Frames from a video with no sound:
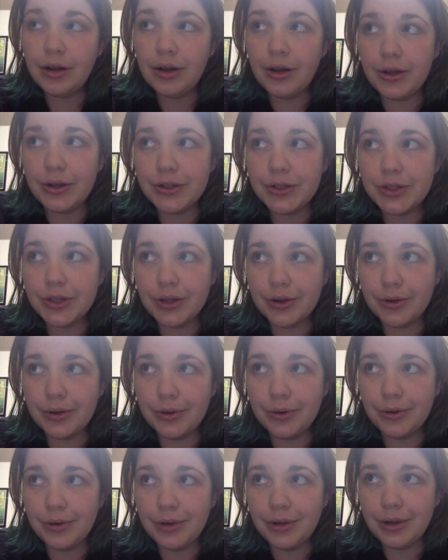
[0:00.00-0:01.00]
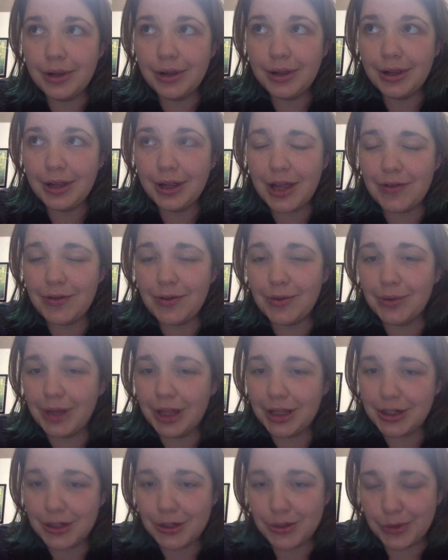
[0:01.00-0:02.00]
Also, if you would
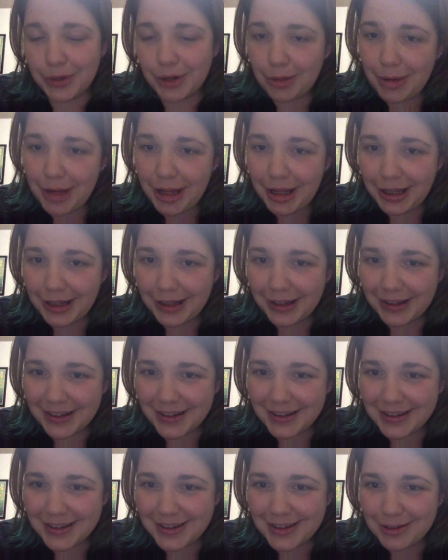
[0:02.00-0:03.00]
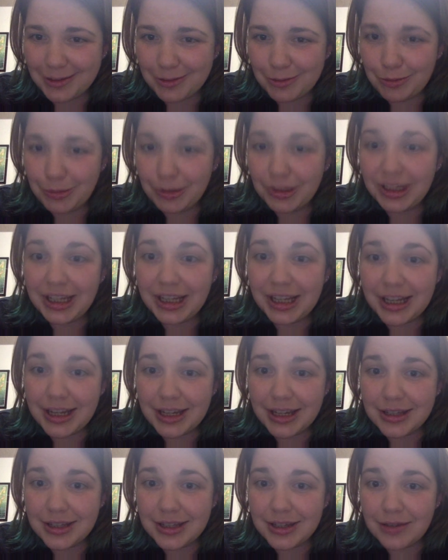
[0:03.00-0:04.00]
like to join our mailing list,
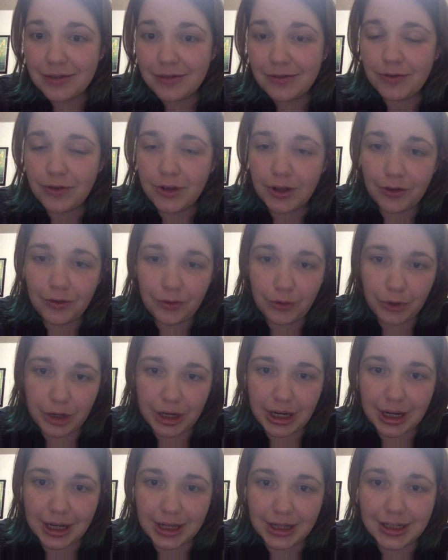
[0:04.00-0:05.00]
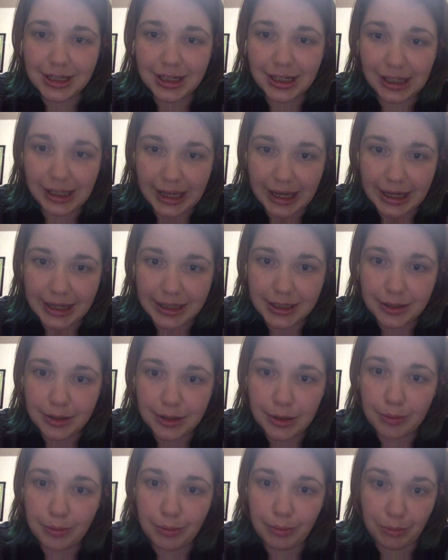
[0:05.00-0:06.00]
please feel free to let
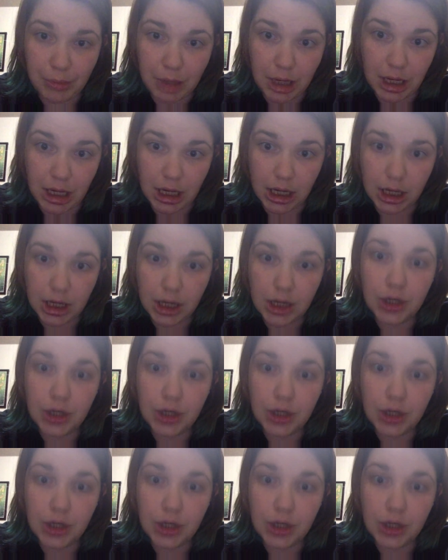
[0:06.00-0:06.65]
me